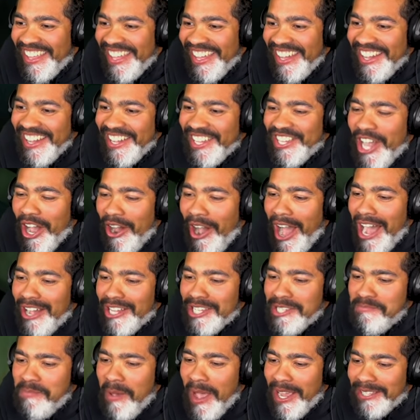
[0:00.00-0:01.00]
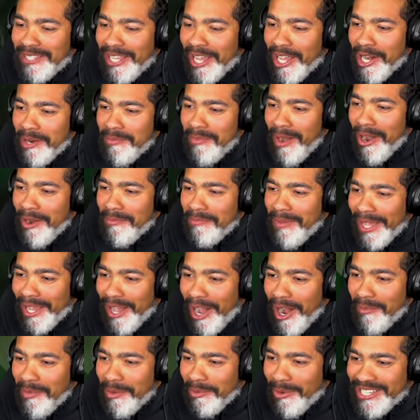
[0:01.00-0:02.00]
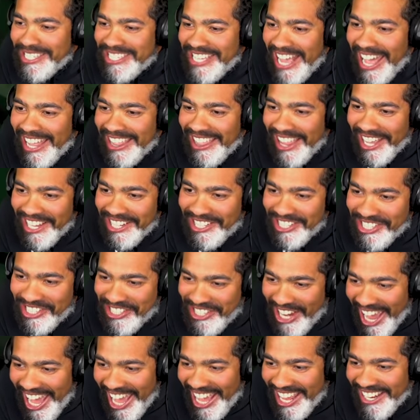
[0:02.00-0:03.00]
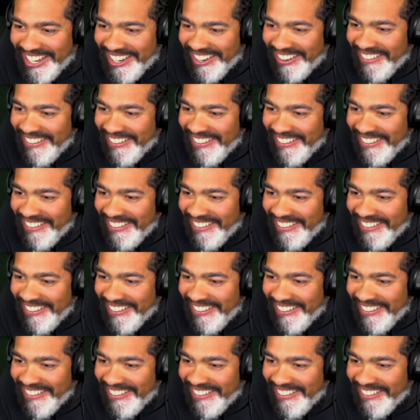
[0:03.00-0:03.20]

Yo, how's spectator mode, big homie? What's that like? Shit!